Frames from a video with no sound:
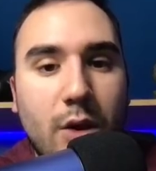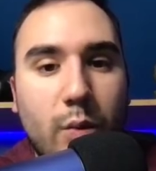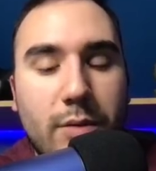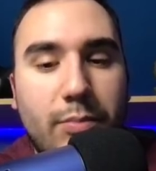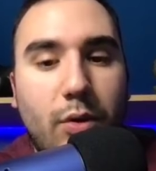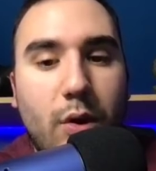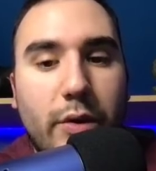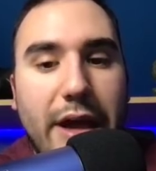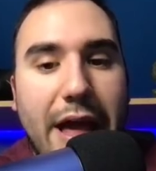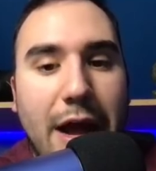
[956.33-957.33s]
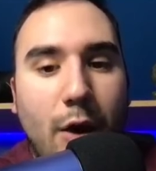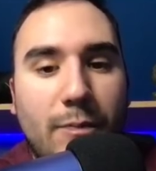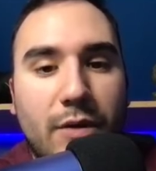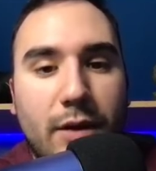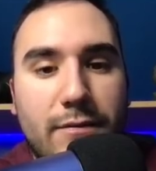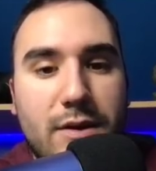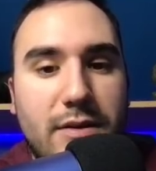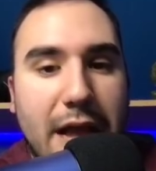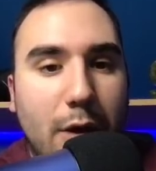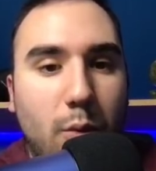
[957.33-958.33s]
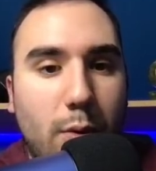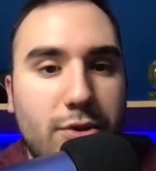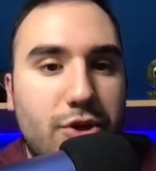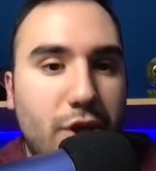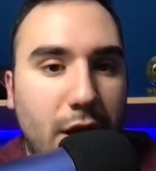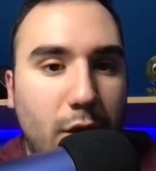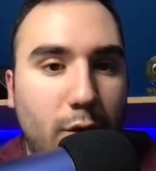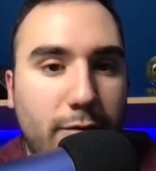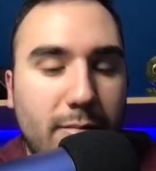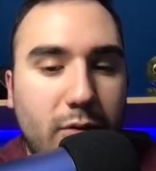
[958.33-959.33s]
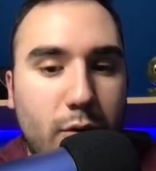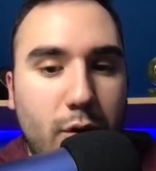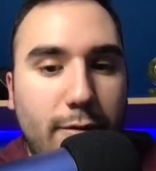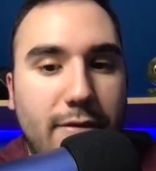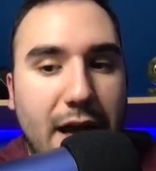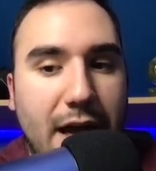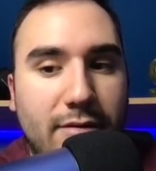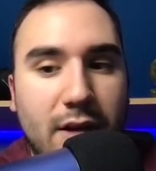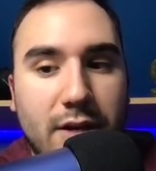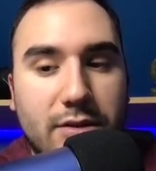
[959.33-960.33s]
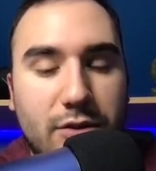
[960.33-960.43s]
we broke out of the downwards channel from 305 to